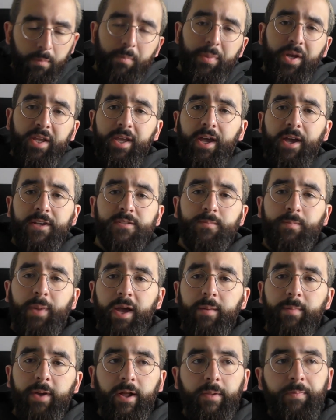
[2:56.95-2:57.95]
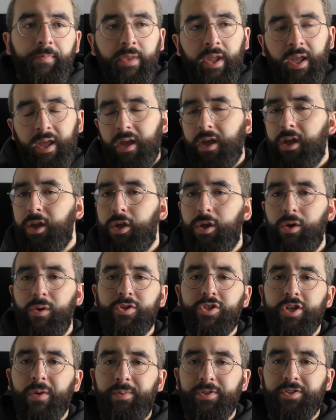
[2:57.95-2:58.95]
But yes, PayPal,
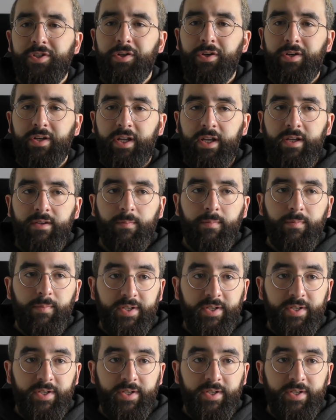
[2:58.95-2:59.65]
huge opportunity,